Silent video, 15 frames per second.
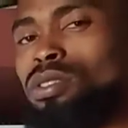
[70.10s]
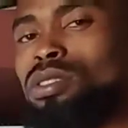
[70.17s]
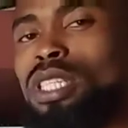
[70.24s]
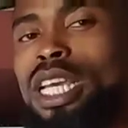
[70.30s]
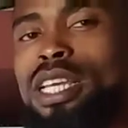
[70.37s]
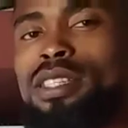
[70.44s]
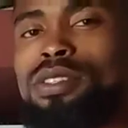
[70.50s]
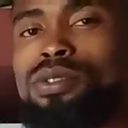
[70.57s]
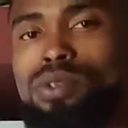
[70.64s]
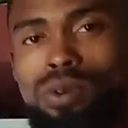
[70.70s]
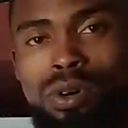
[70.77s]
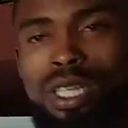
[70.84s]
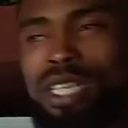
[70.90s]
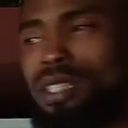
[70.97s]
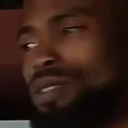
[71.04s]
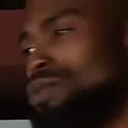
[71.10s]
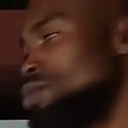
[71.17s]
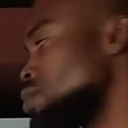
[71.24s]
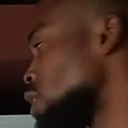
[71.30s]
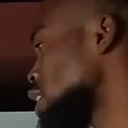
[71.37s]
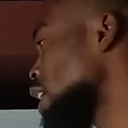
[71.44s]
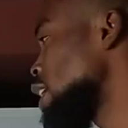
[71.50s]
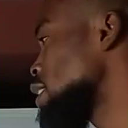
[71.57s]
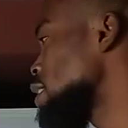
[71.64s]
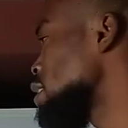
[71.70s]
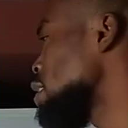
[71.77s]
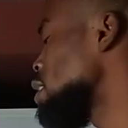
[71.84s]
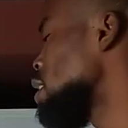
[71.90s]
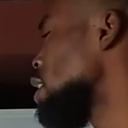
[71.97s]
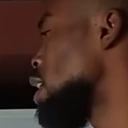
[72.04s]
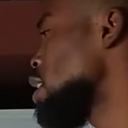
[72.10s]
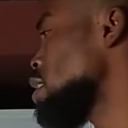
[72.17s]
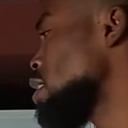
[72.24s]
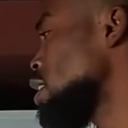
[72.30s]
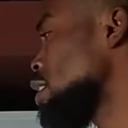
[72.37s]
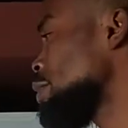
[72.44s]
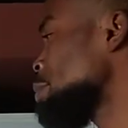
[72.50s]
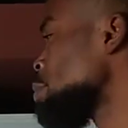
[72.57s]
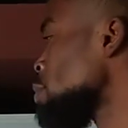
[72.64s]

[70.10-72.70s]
then you understood what I did in the last class.